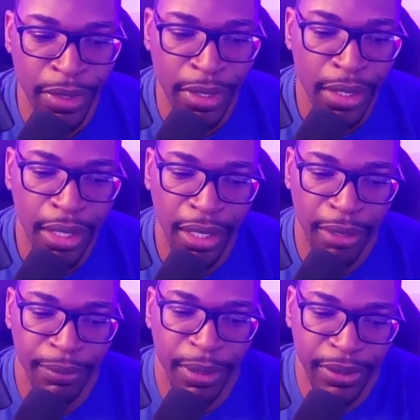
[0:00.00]
I'm
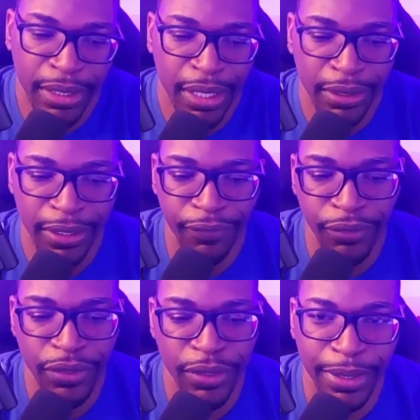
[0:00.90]
going to kind of give you some
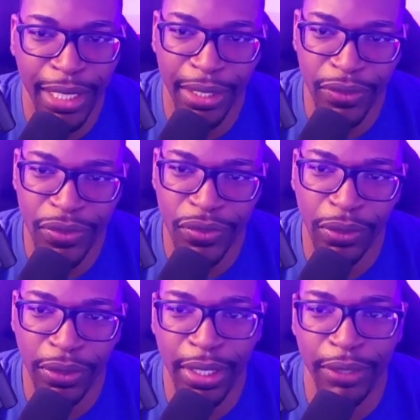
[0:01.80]
guidance on
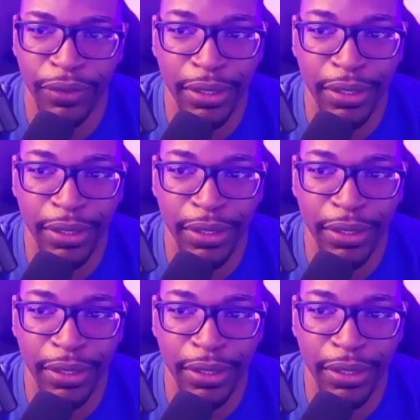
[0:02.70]
that, right?